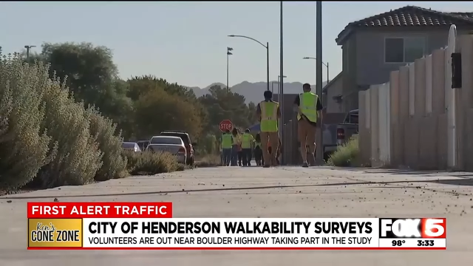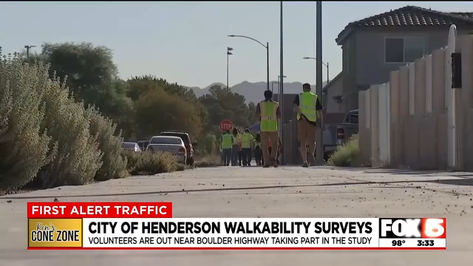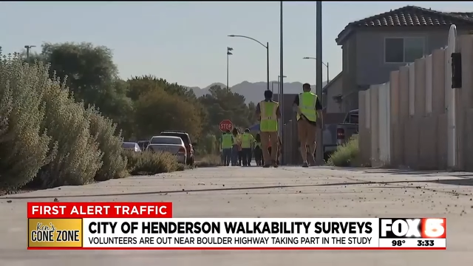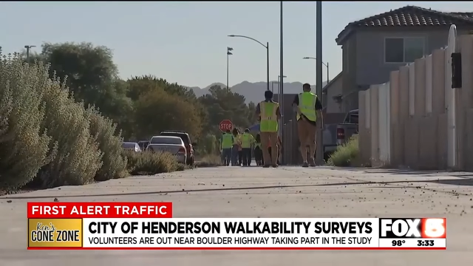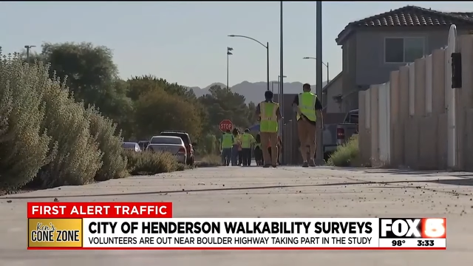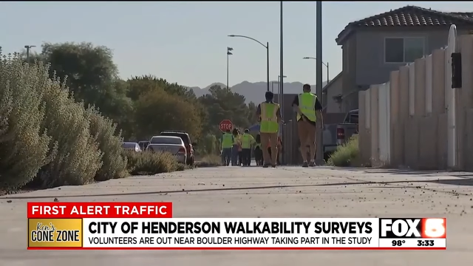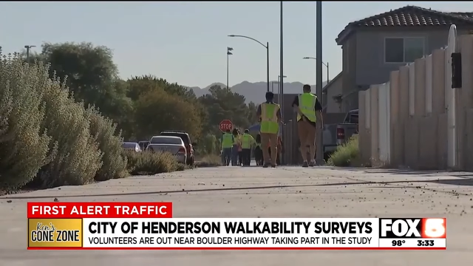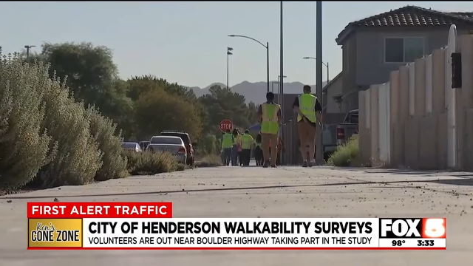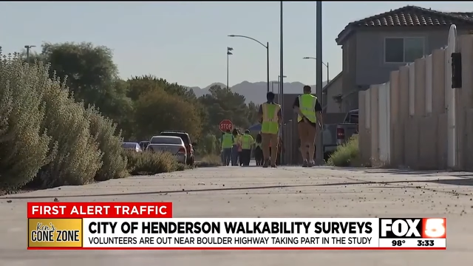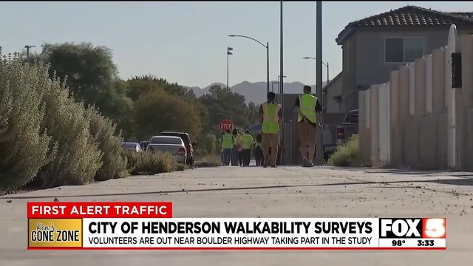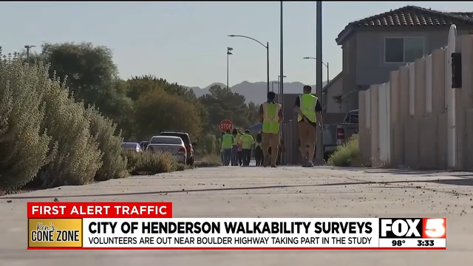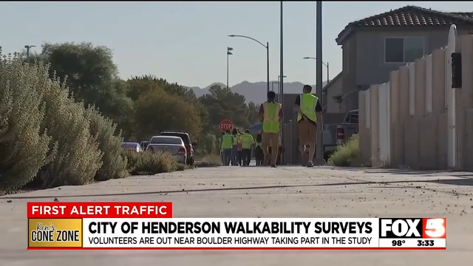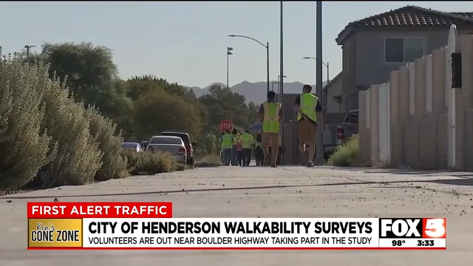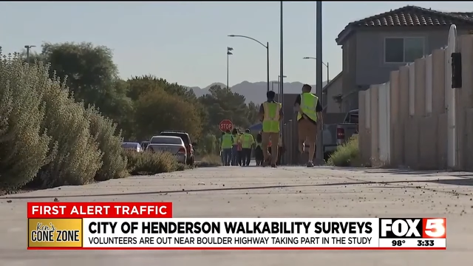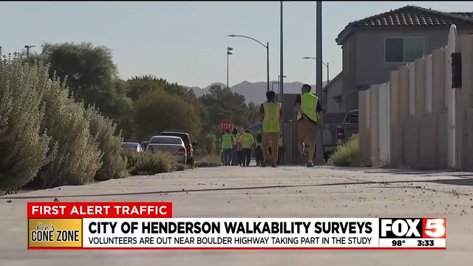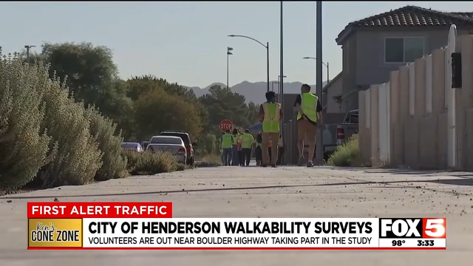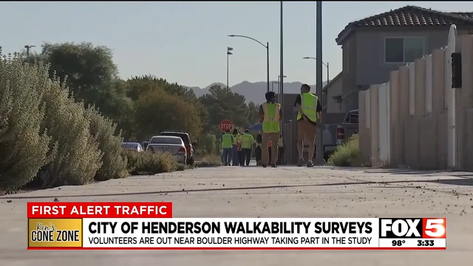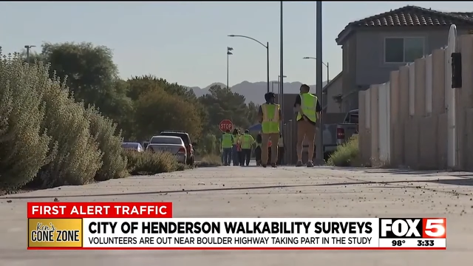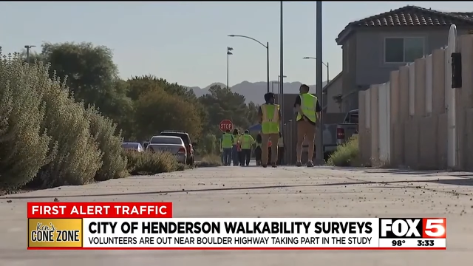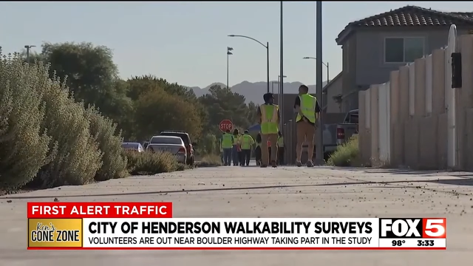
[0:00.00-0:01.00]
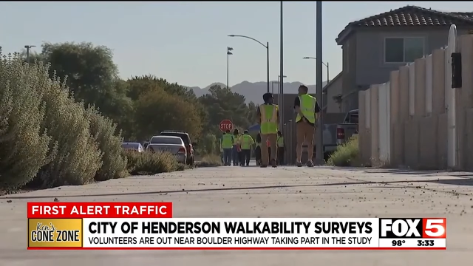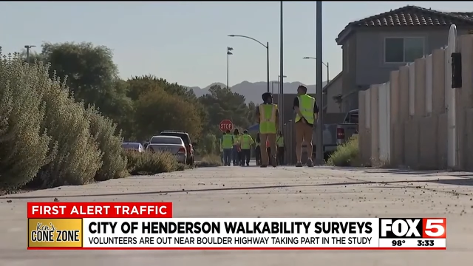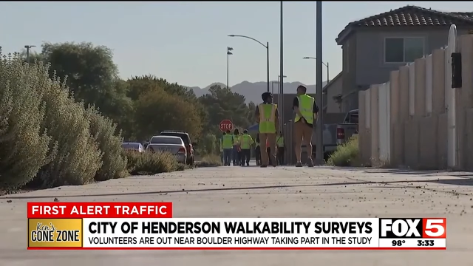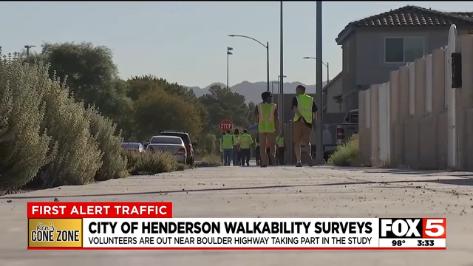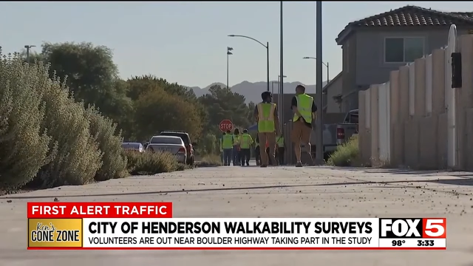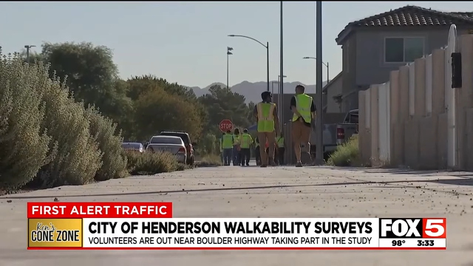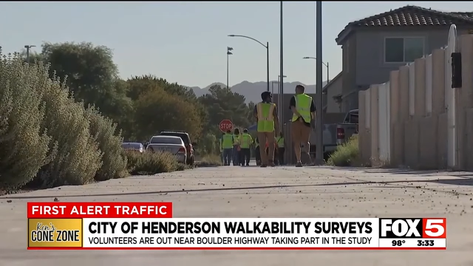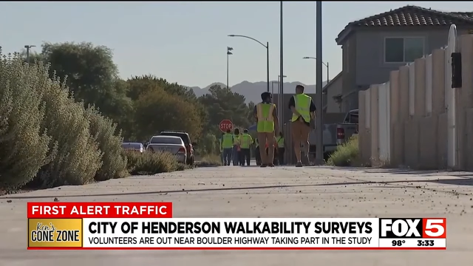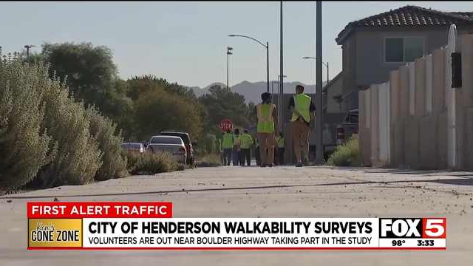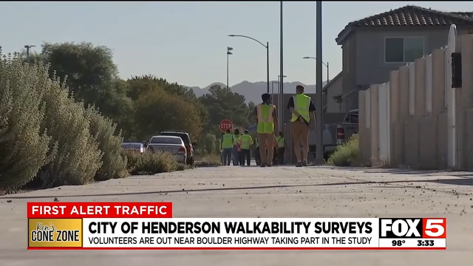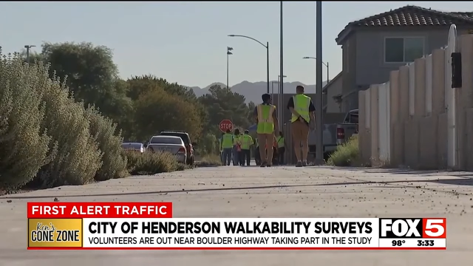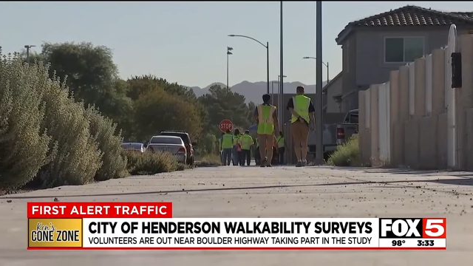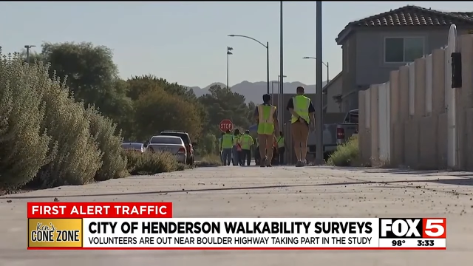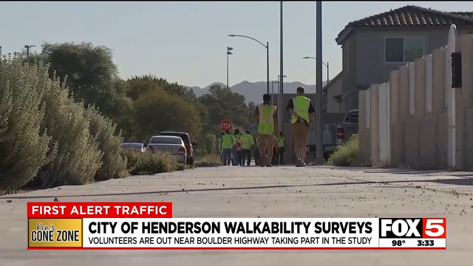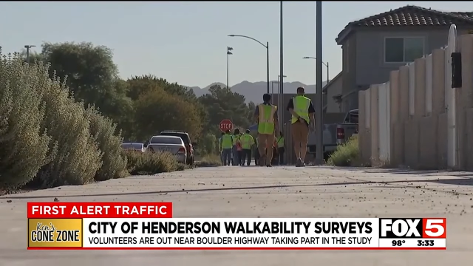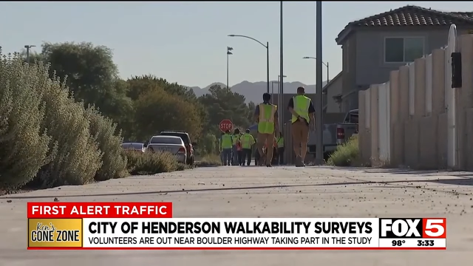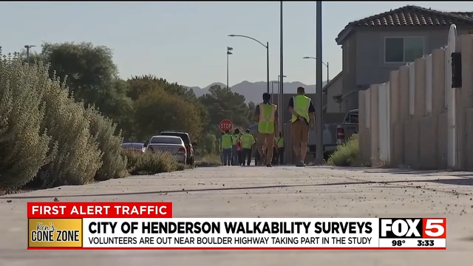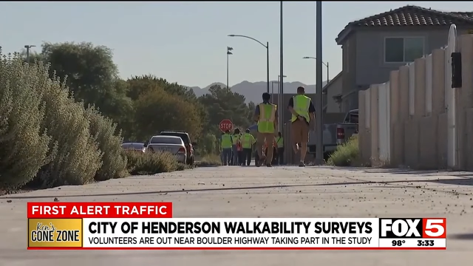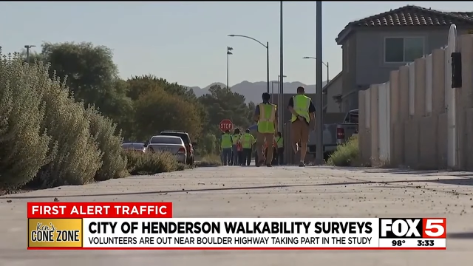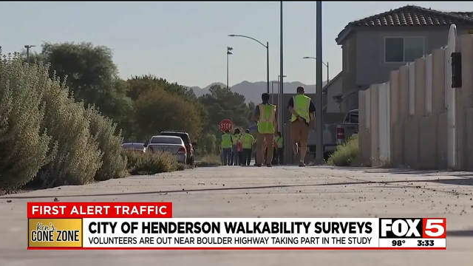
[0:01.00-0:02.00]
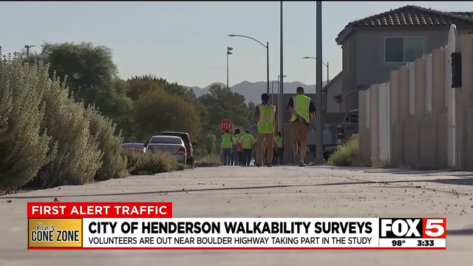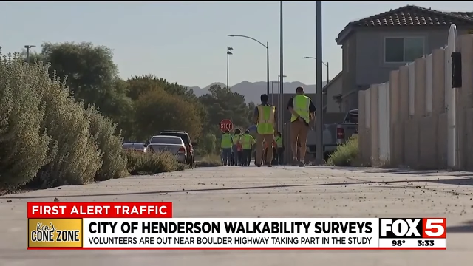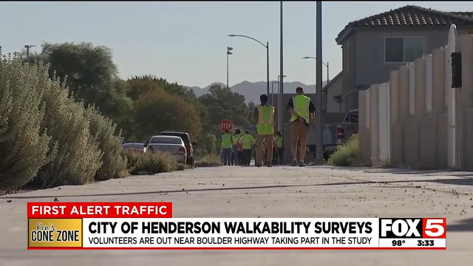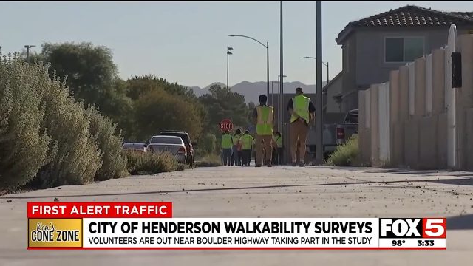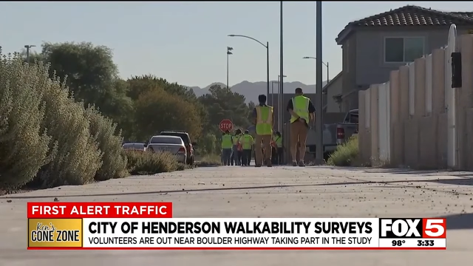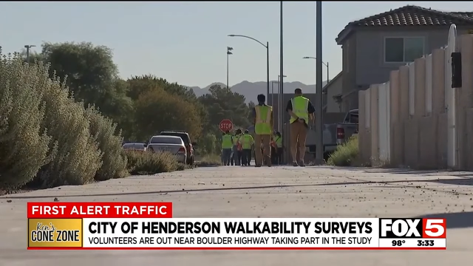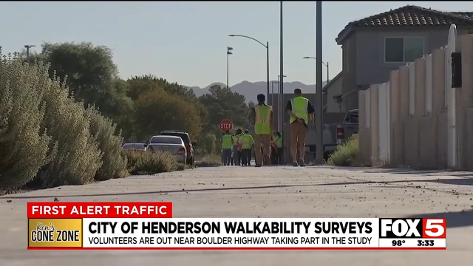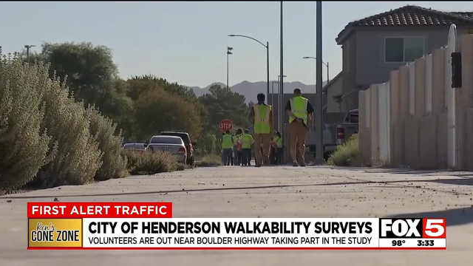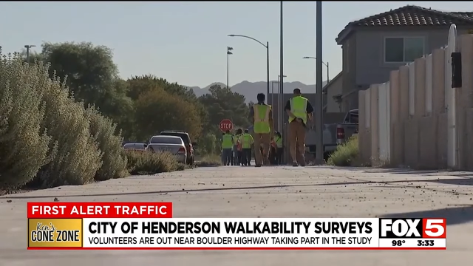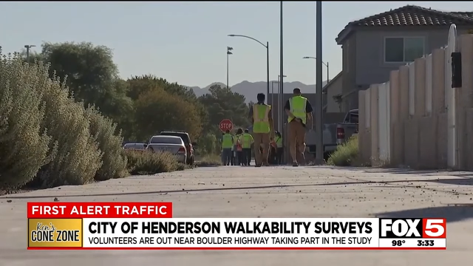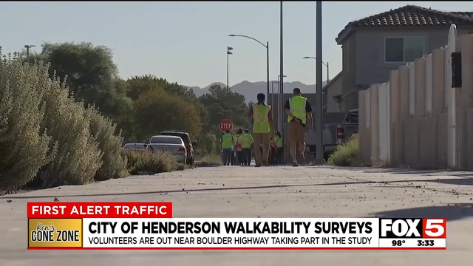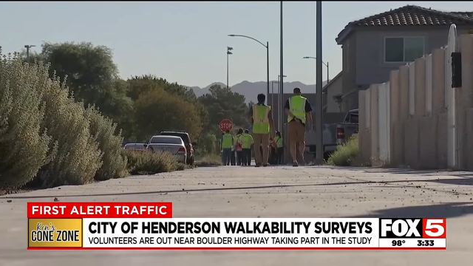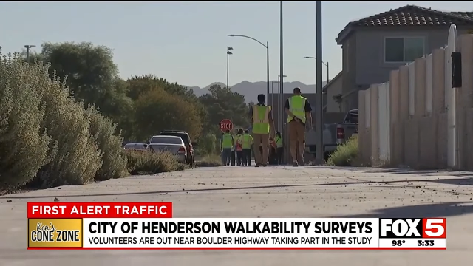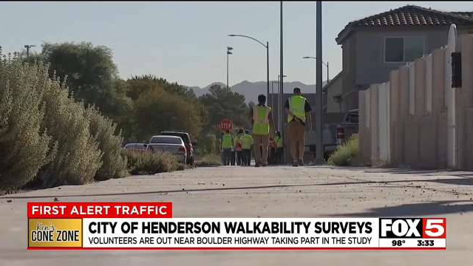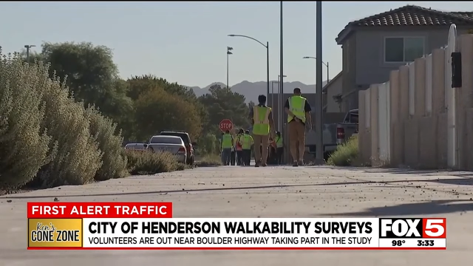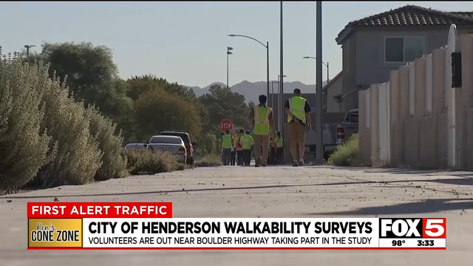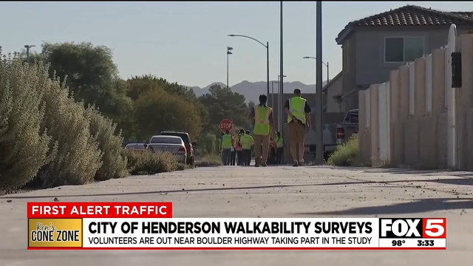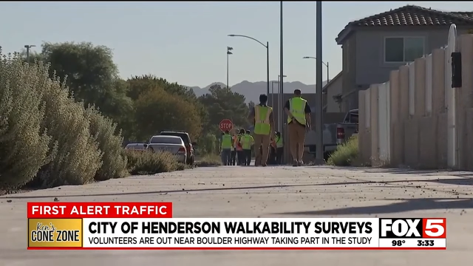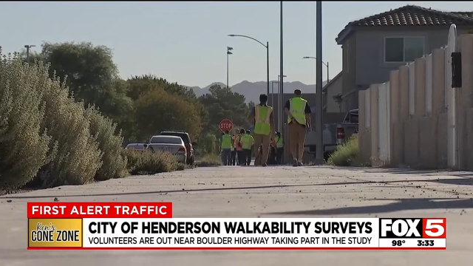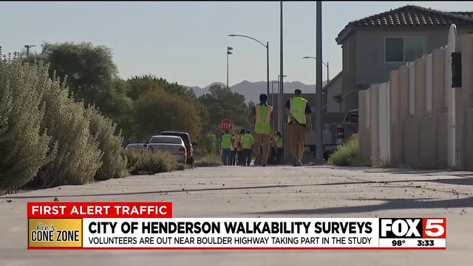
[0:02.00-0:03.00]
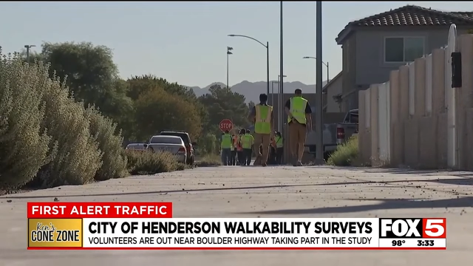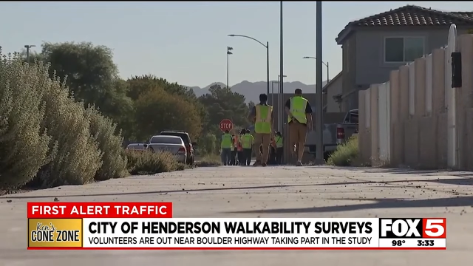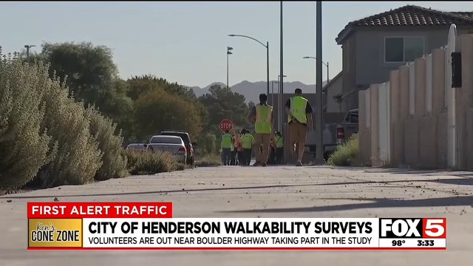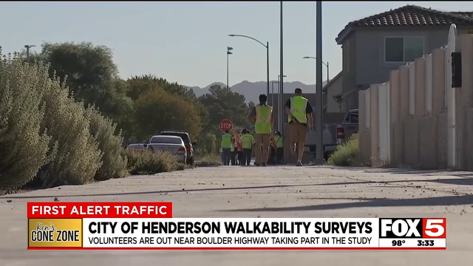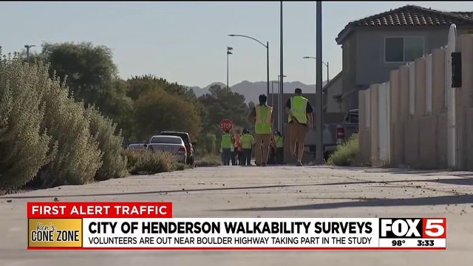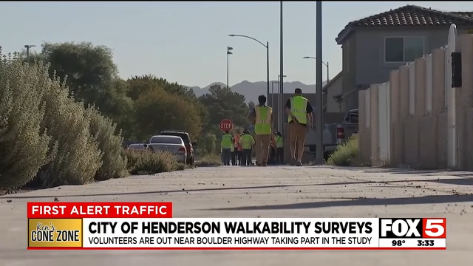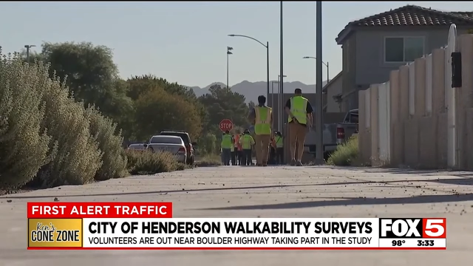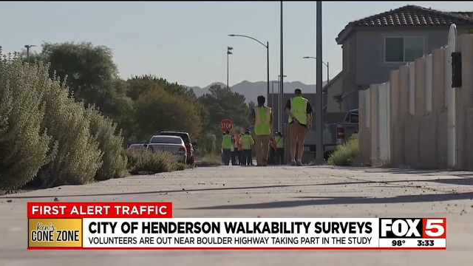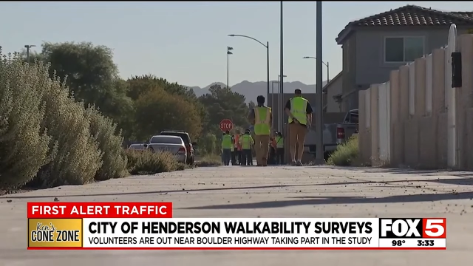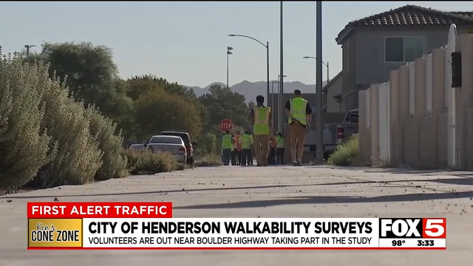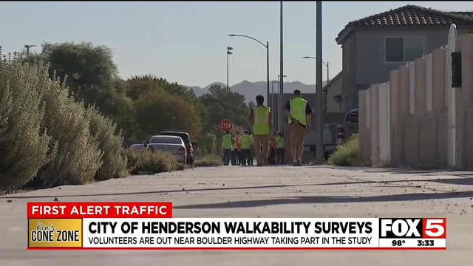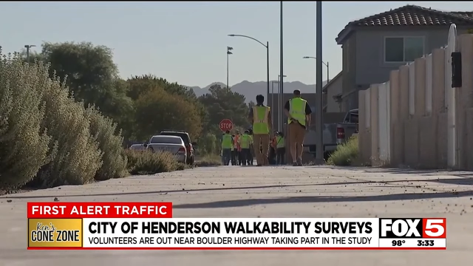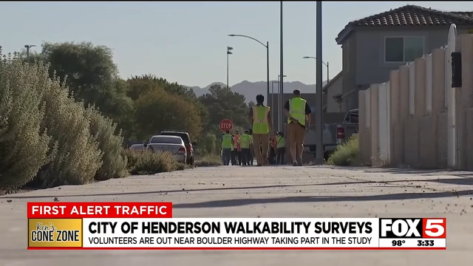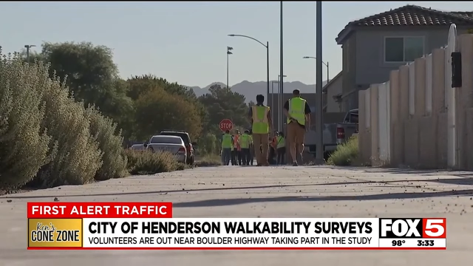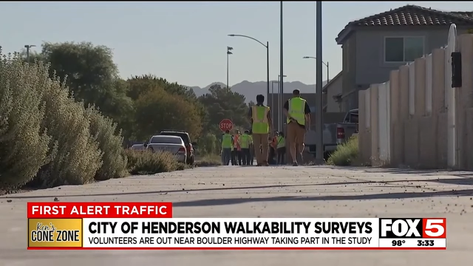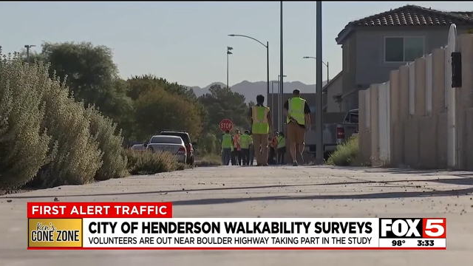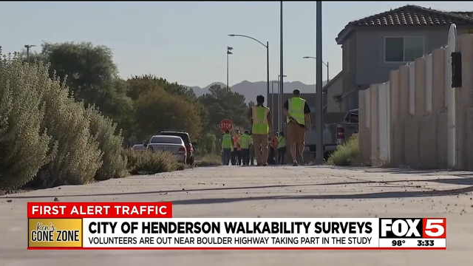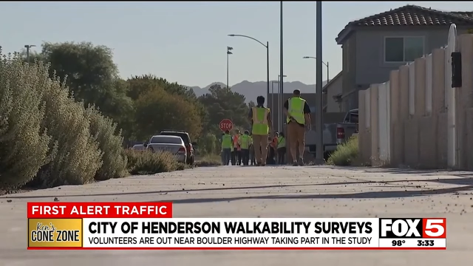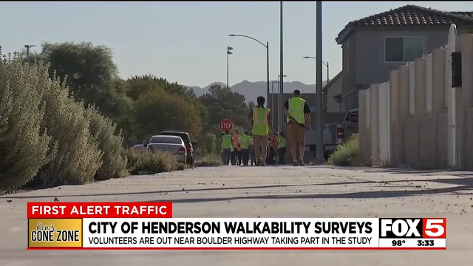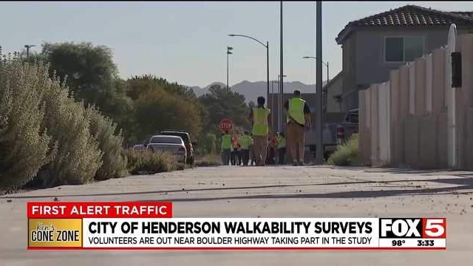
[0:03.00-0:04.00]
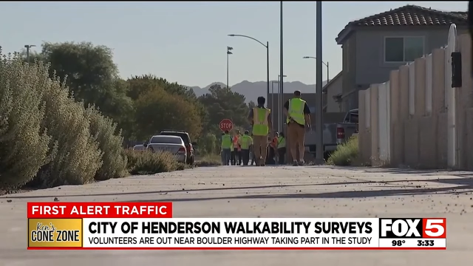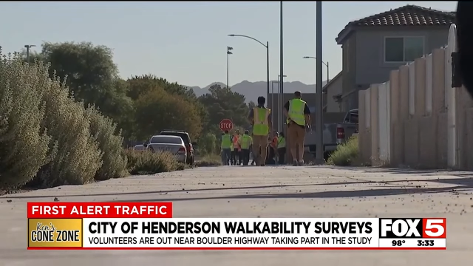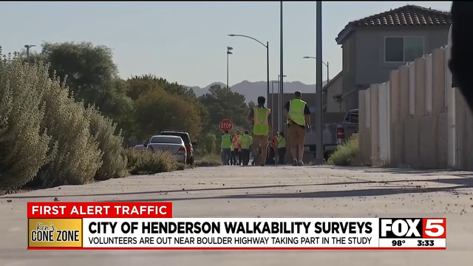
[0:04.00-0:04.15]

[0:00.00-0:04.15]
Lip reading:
Nobody's mouth can be seen.